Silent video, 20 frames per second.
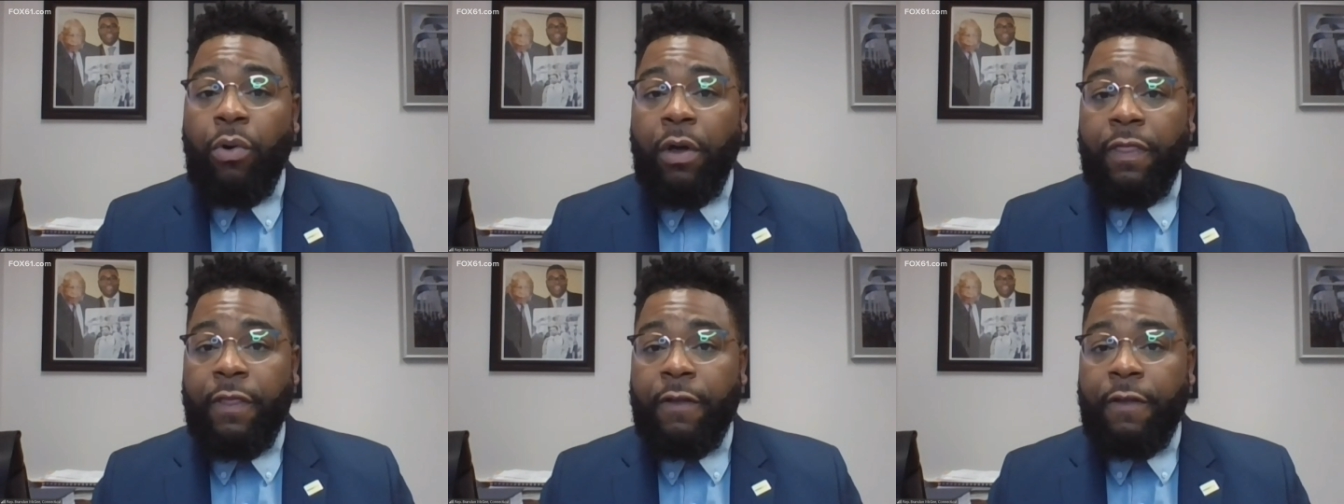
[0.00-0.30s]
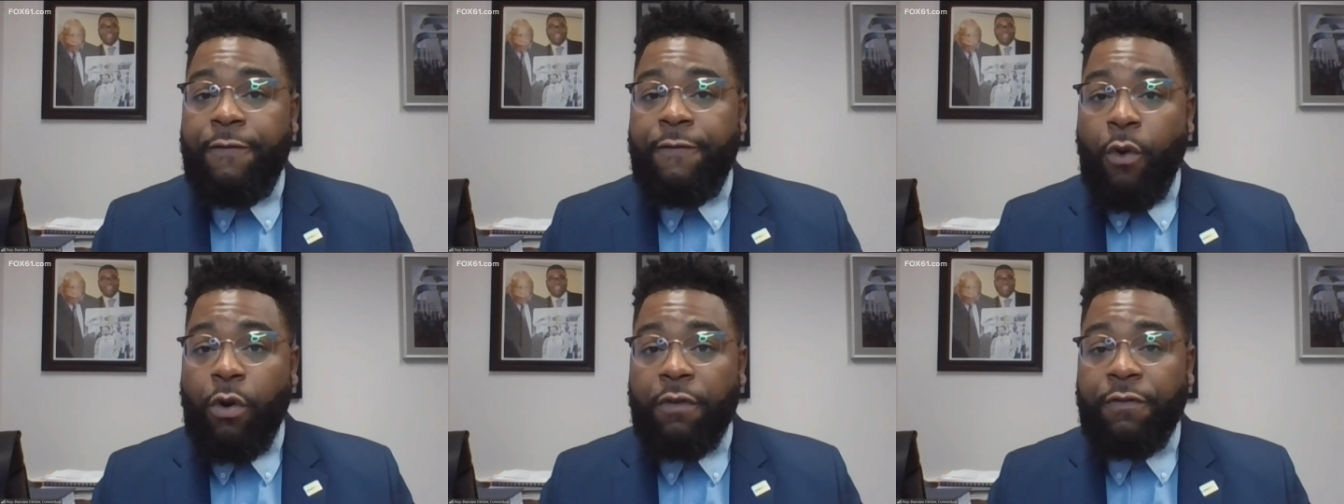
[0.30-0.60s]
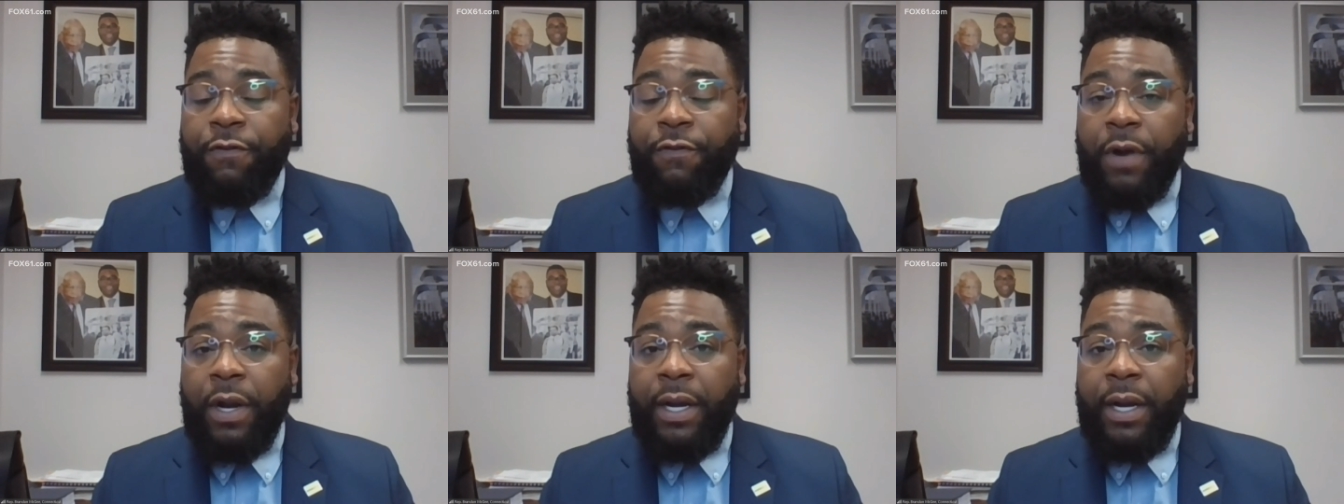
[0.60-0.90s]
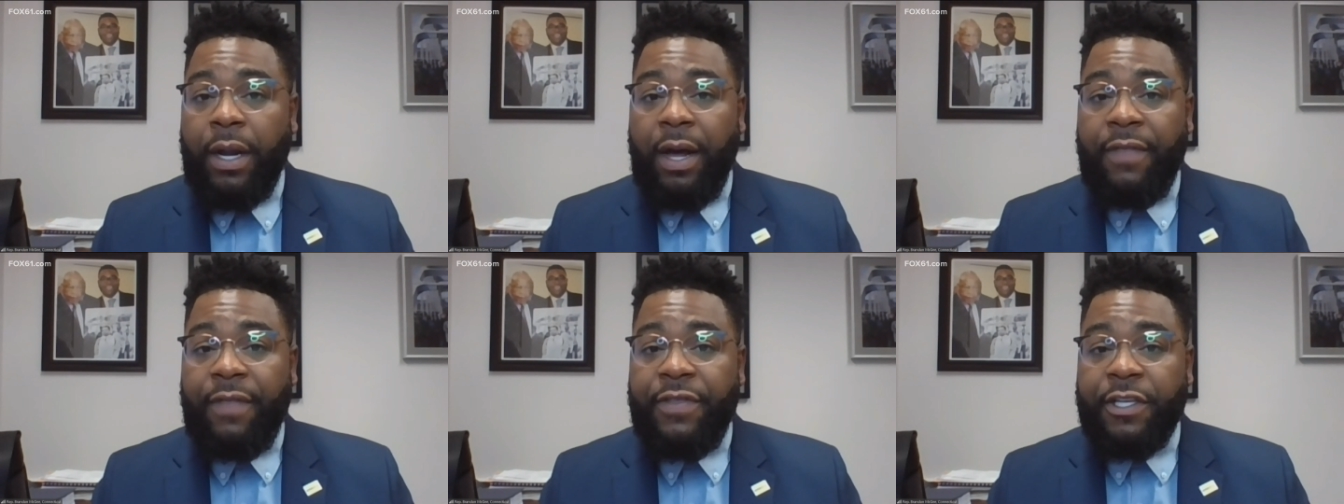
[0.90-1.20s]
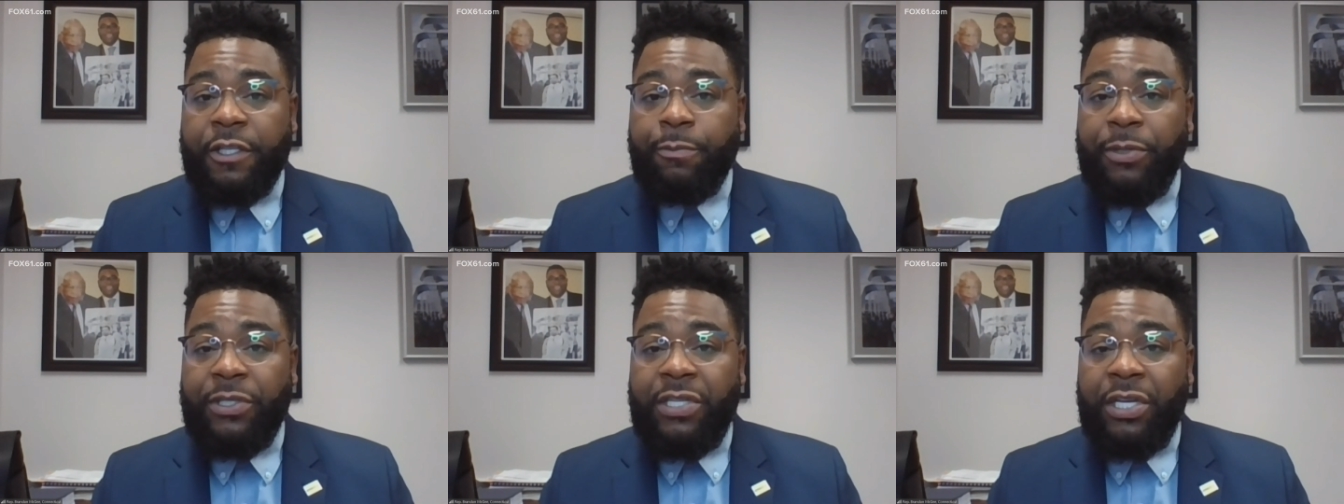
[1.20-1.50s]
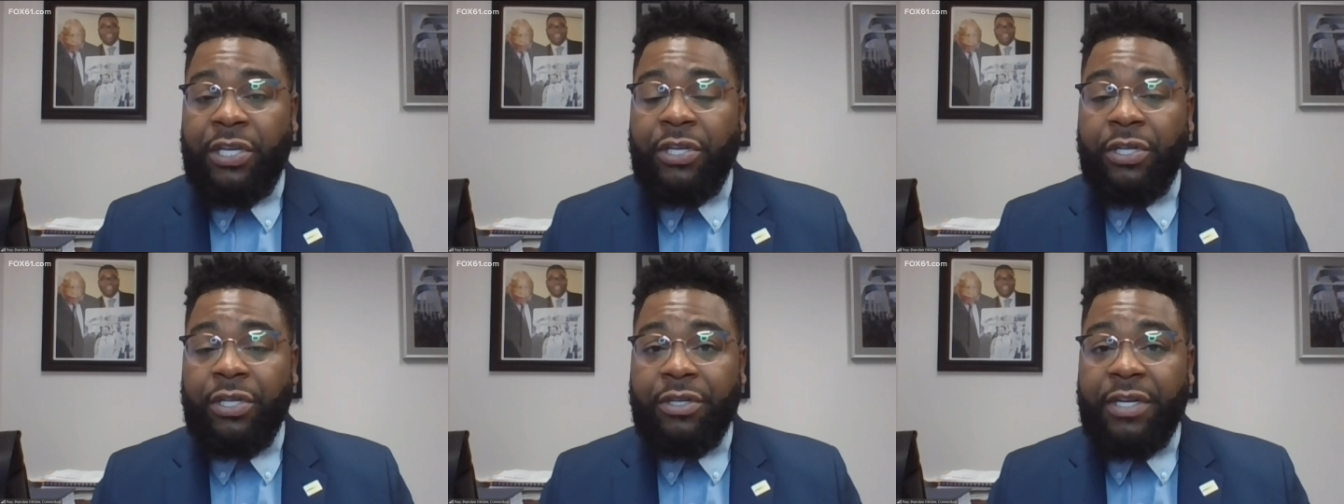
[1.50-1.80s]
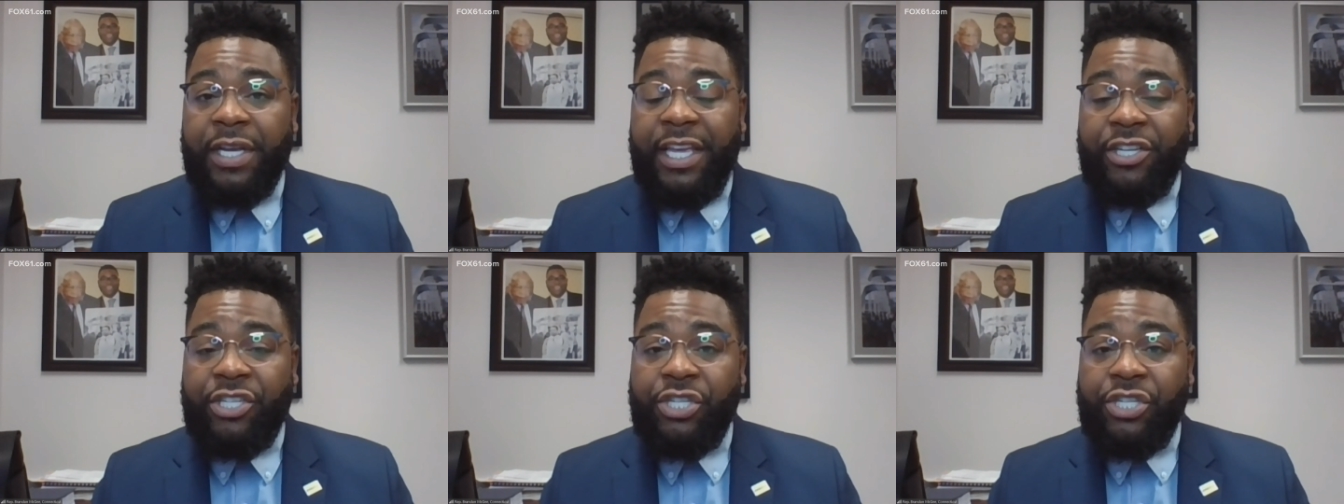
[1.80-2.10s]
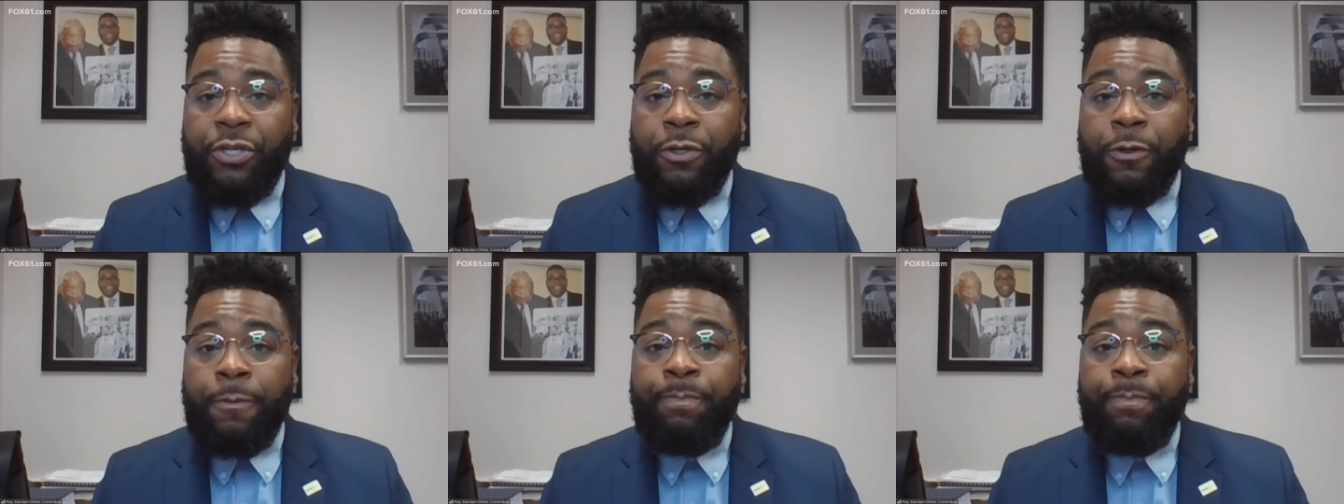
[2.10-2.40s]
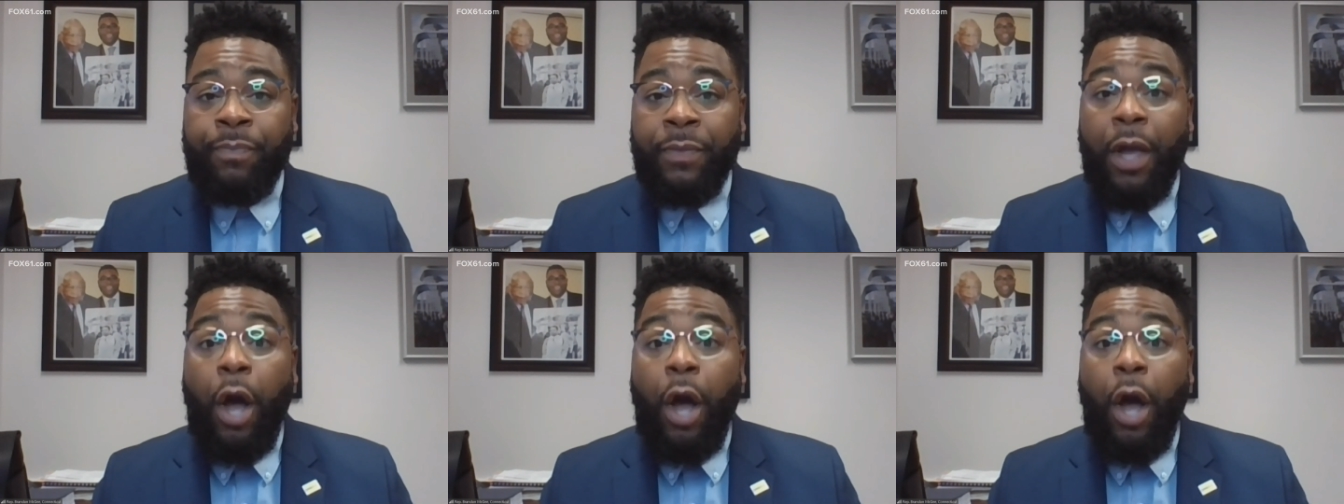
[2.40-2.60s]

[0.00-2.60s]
on the forefront on this particular issue